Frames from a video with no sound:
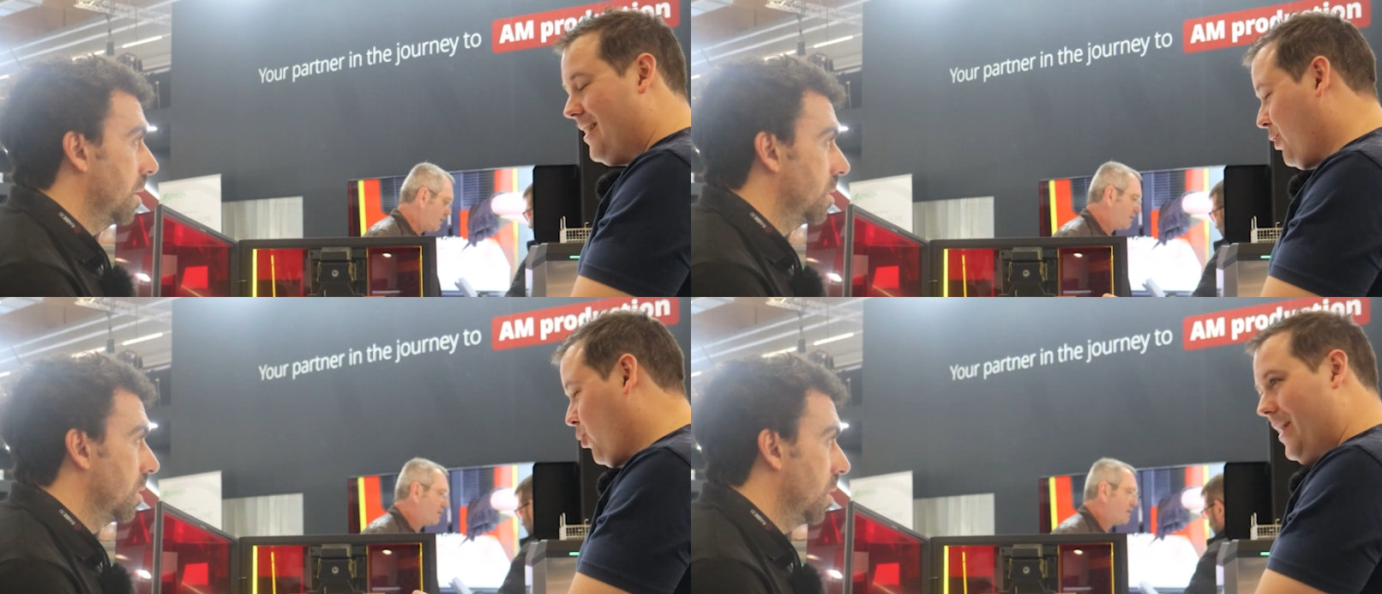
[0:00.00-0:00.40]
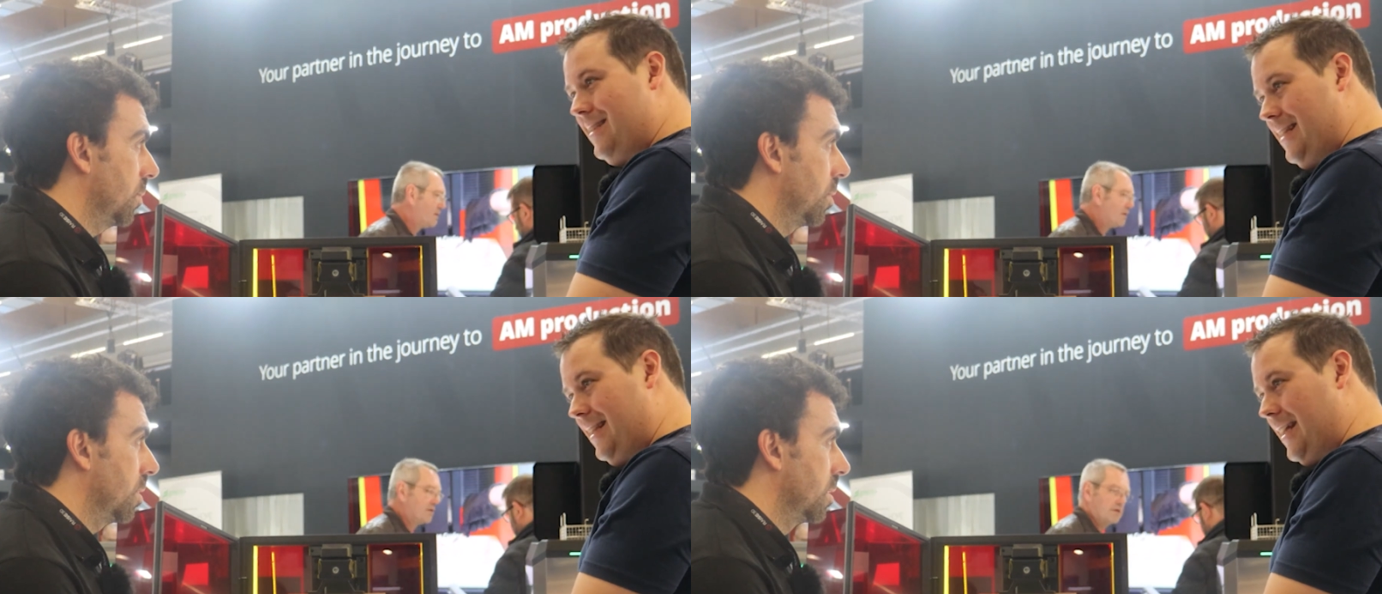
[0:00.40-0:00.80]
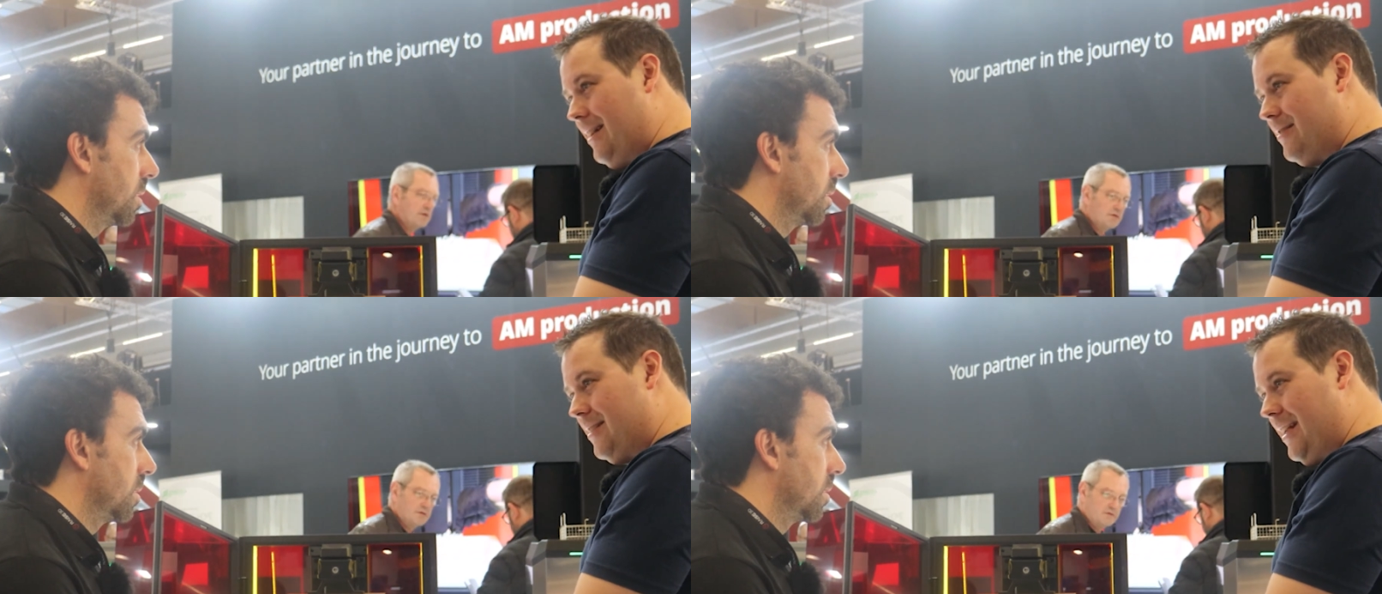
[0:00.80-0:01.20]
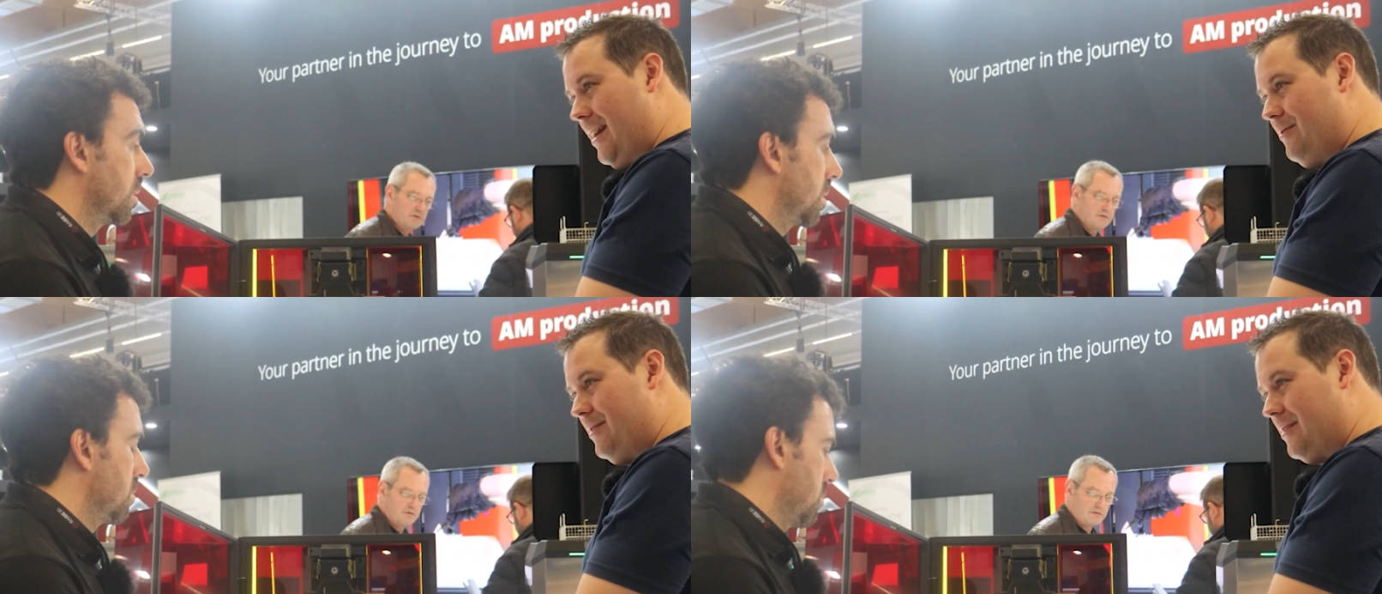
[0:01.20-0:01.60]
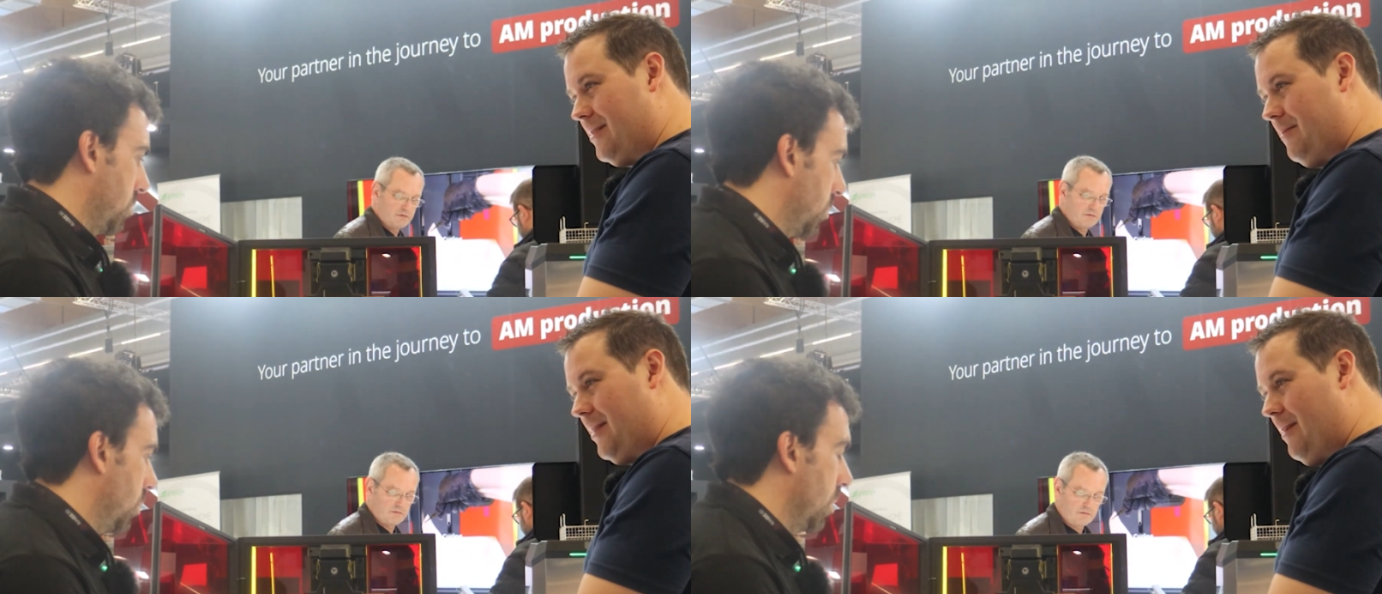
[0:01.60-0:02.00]
Speaker 1: yeah, like it's twenty thousand hours or
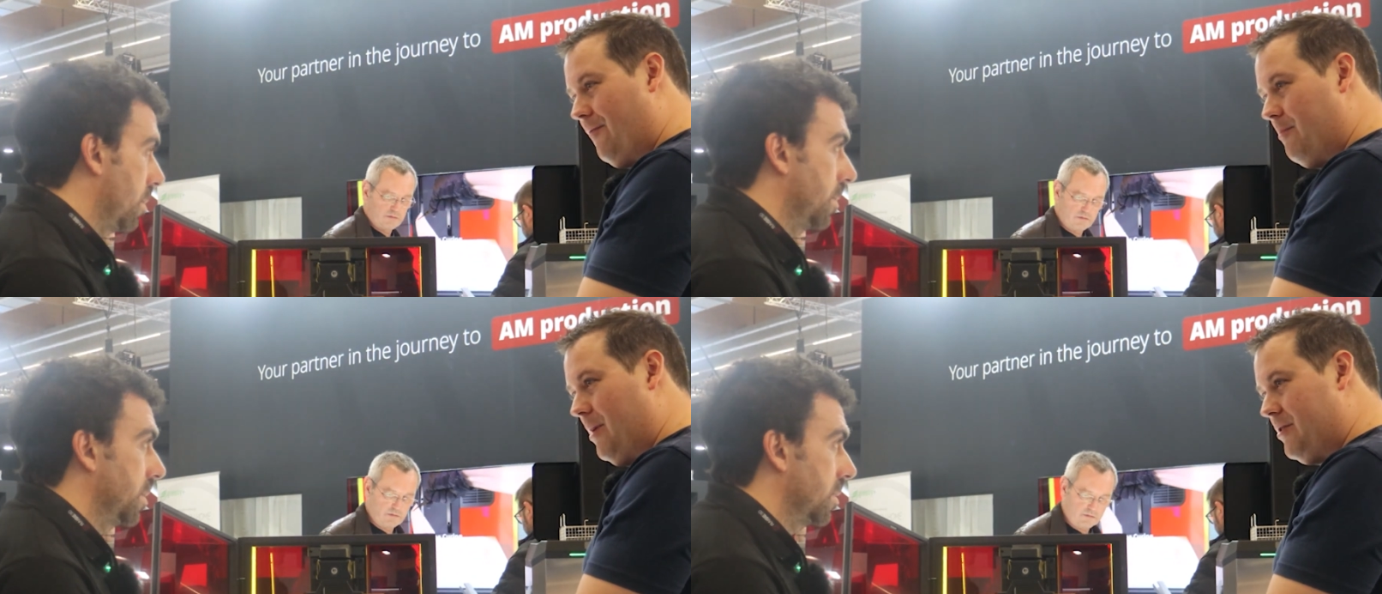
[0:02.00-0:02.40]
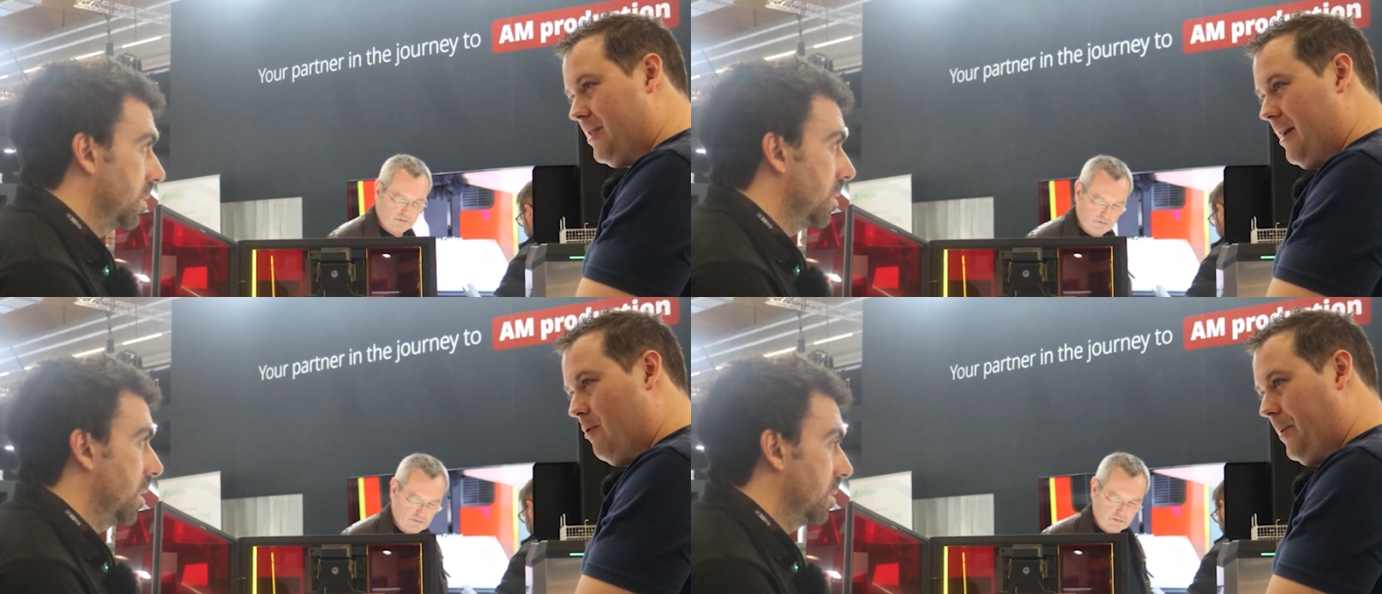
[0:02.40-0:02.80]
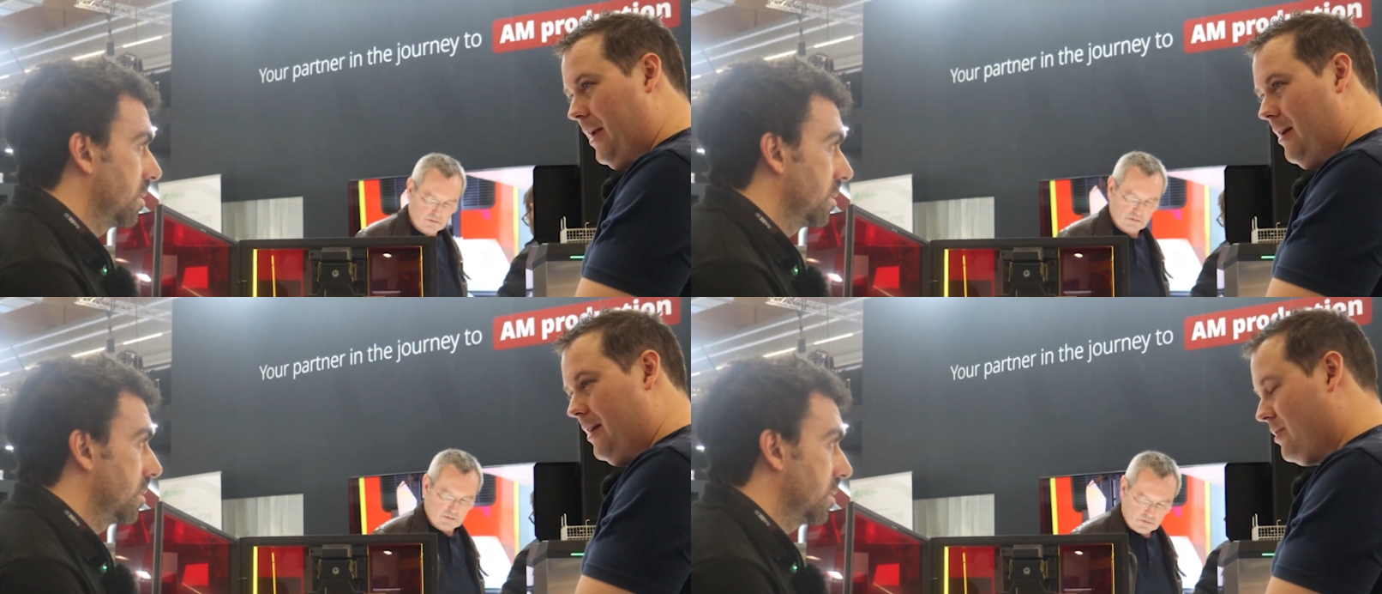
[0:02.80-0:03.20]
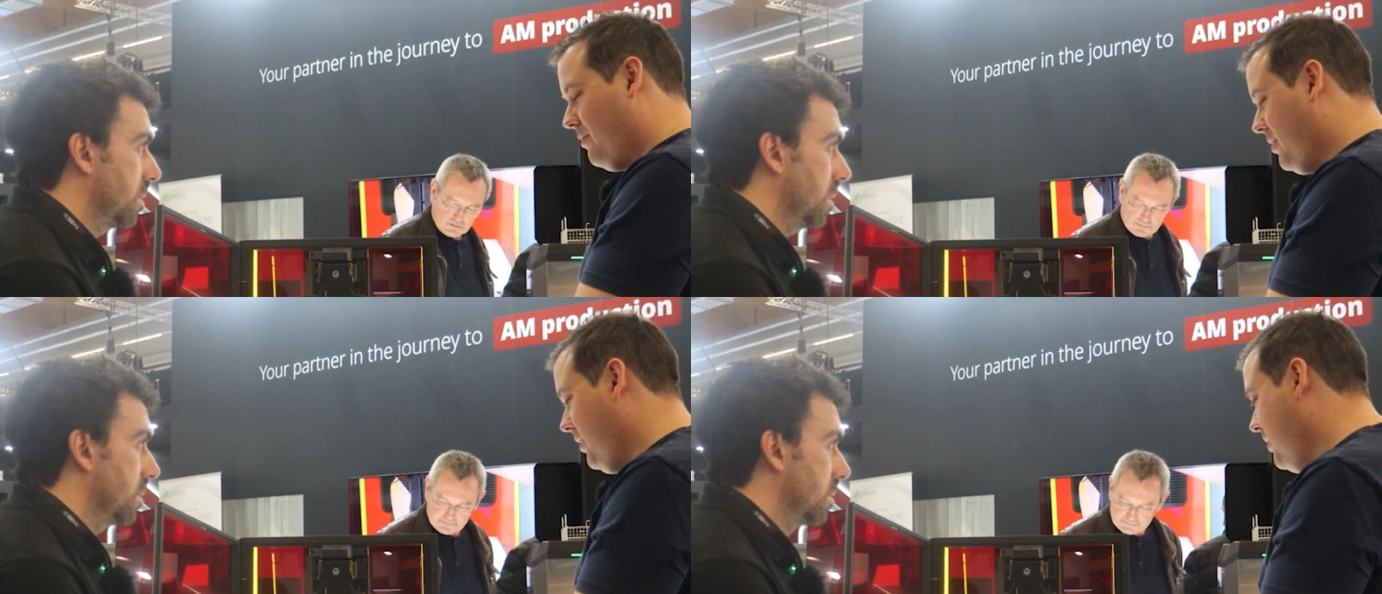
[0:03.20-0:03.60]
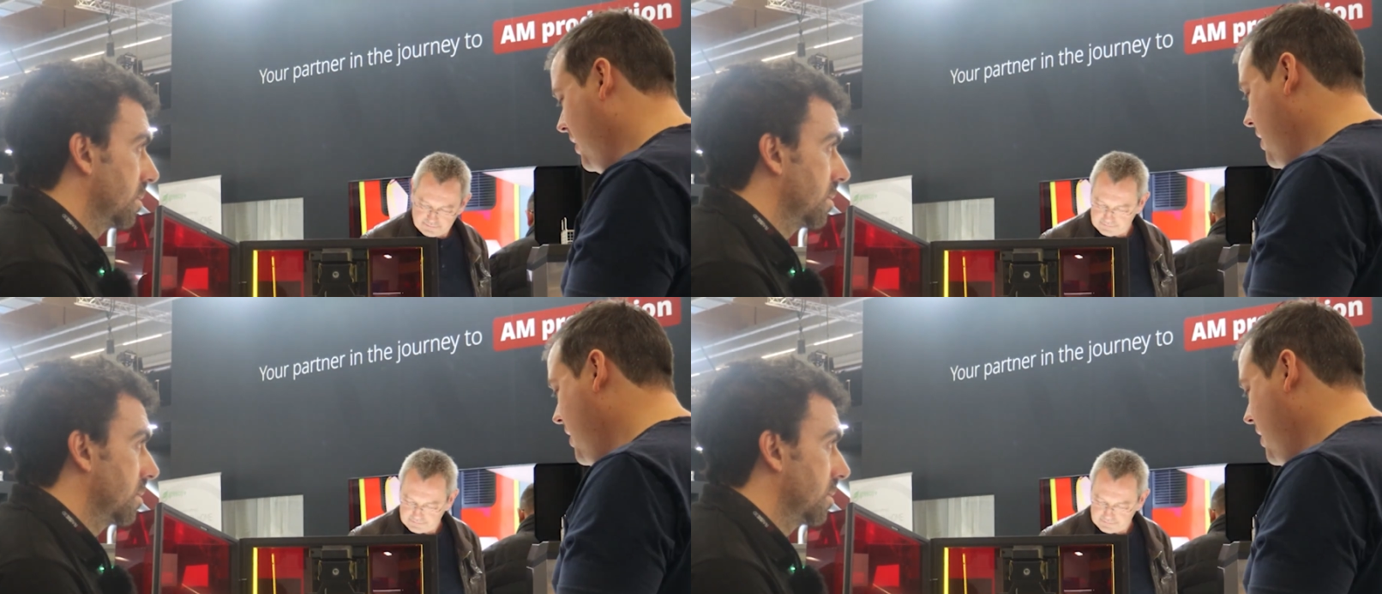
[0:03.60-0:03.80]
something Probably. for most D L P yeah. light sources.